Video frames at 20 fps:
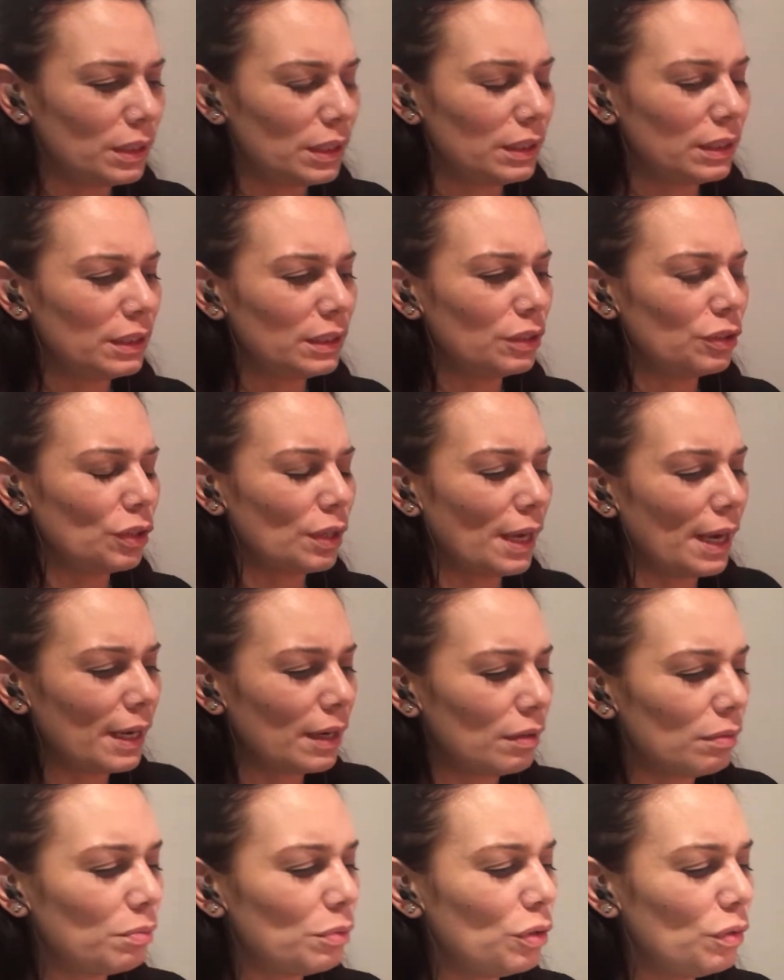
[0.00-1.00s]
This is your
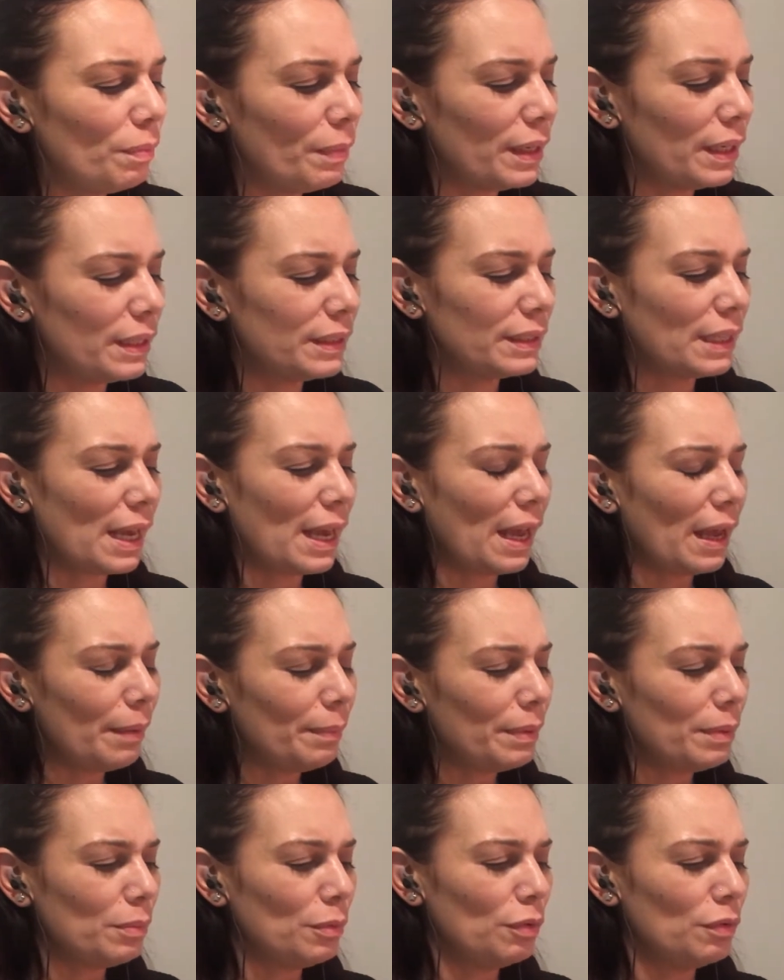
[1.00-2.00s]
kind of movement. It's a
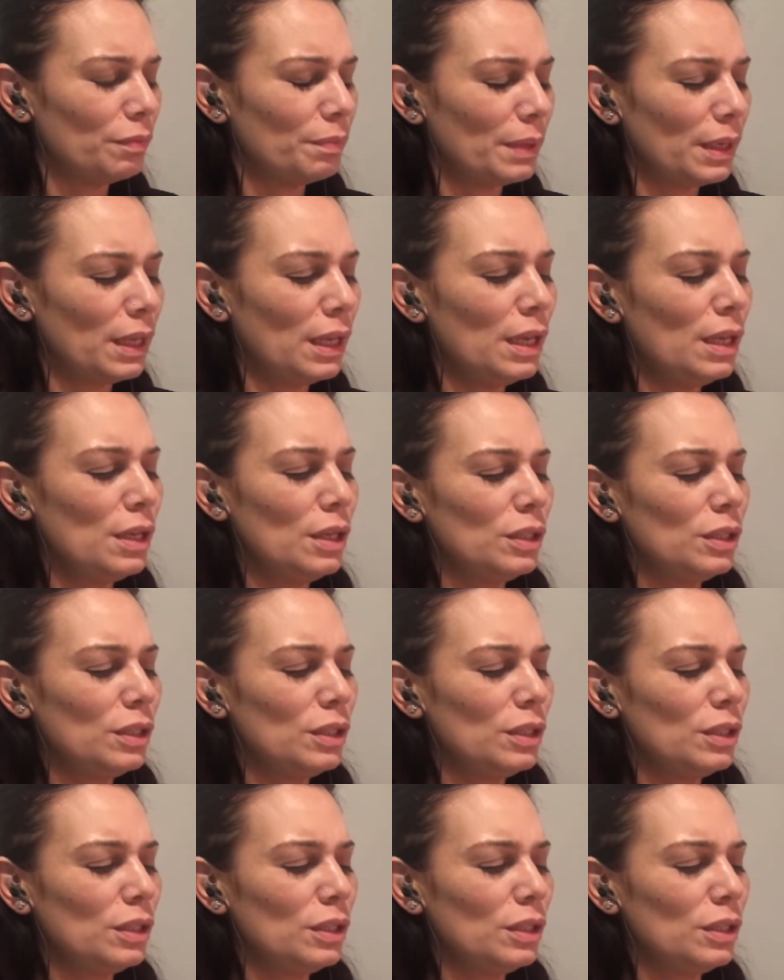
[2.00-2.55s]
happy movement.